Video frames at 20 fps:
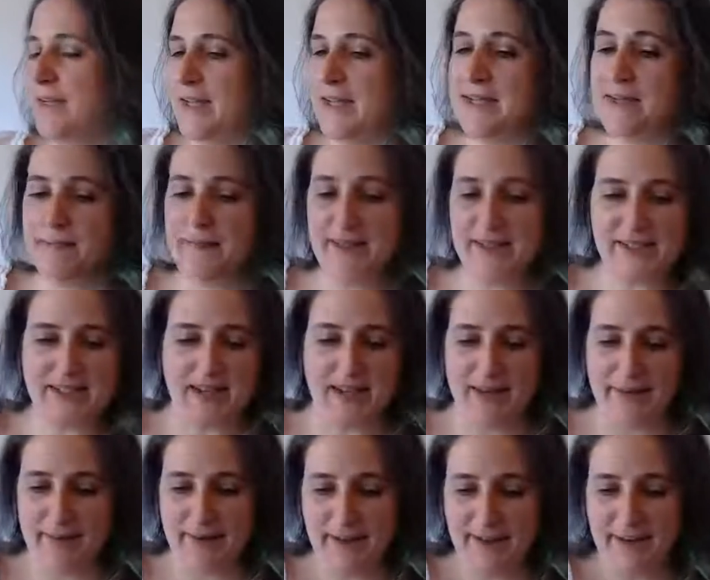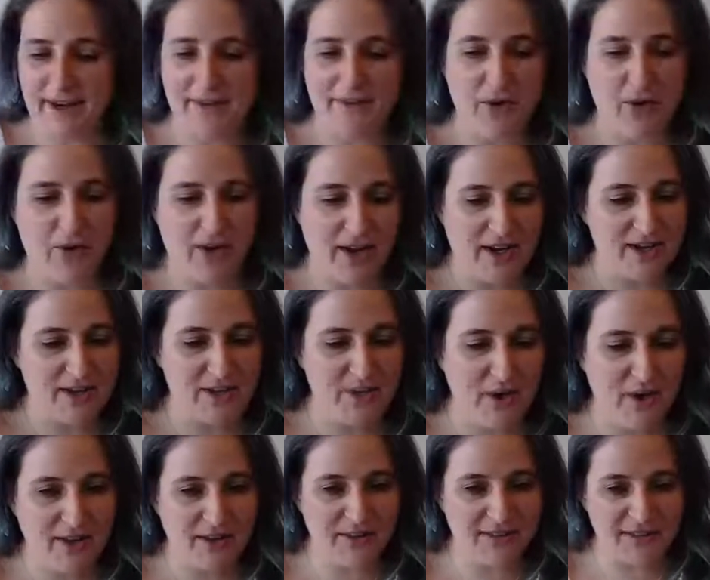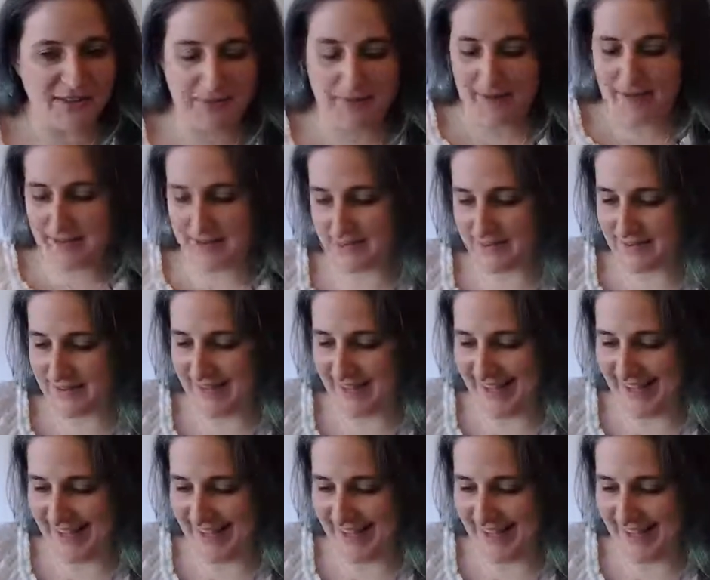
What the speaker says: in the meantime, now that I've got you all in suspense,